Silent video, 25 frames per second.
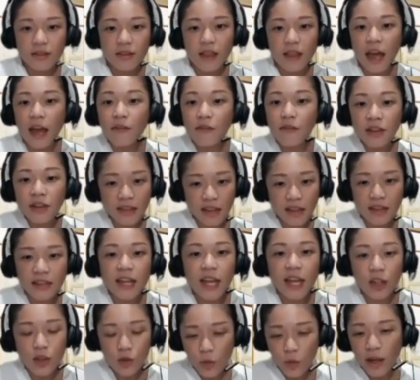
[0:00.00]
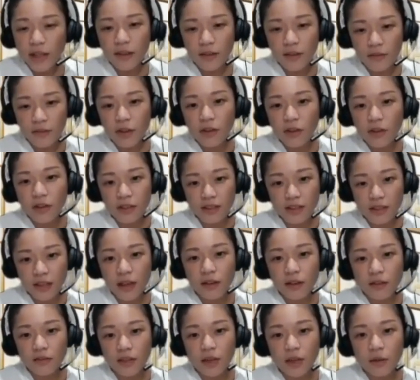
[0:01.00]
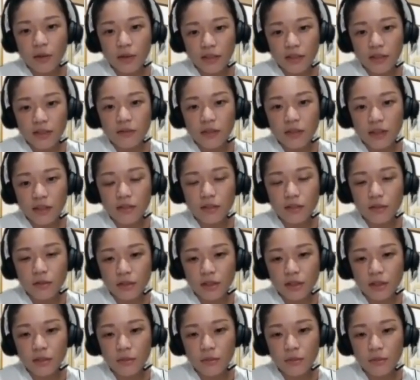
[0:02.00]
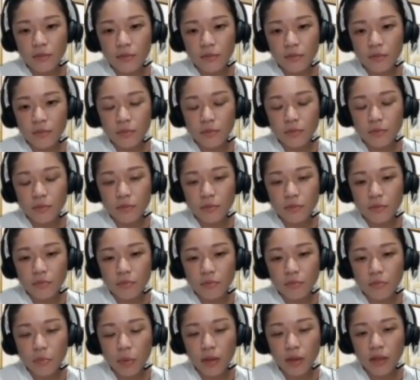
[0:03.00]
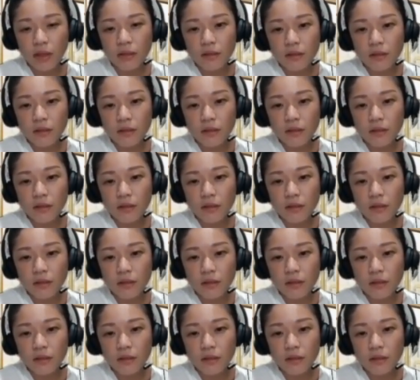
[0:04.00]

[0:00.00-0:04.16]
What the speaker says: everything that you wanted for yourself, that was the resolution point.